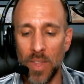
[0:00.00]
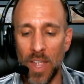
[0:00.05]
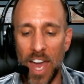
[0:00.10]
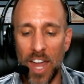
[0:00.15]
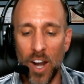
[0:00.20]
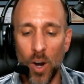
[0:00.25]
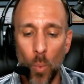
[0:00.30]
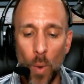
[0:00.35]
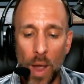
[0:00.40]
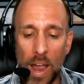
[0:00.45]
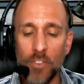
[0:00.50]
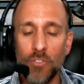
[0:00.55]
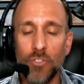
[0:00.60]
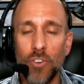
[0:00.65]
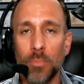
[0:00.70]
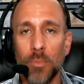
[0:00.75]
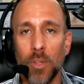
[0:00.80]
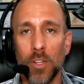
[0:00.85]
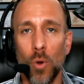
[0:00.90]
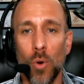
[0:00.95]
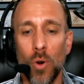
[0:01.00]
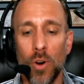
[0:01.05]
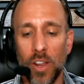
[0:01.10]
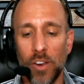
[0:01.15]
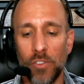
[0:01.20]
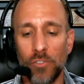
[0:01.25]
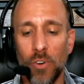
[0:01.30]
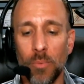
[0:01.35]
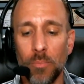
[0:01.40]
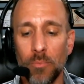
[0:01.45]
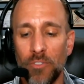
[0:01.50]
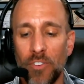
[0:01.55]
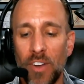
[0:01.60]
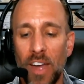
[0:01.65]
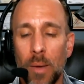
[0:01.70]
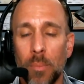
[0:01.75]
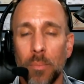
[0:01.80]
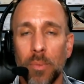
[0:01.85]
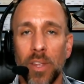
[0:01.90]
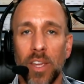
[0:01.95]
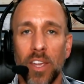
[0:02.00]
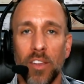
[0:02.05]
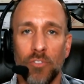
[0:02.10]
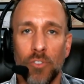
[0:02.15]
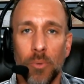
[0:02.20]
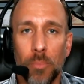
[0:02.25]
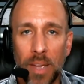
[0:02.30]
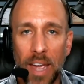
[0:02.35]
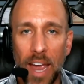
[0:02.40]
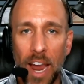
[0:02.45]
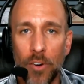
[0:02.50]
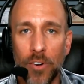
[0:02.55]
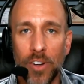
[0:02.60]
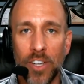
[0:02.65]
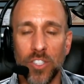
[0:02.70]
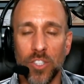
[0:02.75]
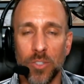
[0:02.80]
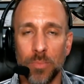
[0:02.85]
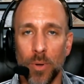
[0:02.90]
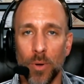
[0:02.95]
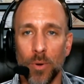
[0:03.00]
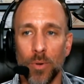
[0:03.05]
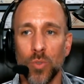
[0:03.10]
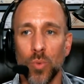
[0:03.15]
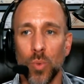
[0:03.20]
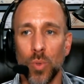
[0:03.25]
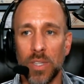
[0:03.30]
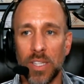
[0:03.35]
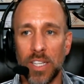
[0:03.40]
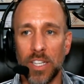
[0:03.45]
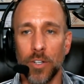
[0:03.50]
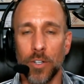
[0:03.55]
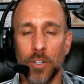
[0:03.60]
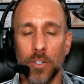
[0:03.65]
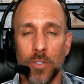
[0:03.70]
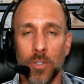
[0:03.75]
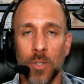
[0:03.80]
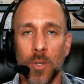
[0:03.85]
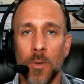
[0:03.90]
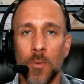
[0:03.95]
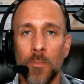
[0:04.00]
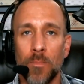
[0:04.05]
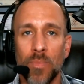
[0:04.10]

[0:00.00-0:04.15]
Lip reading: and away from the Lord and from family and from caring spiritual leaders.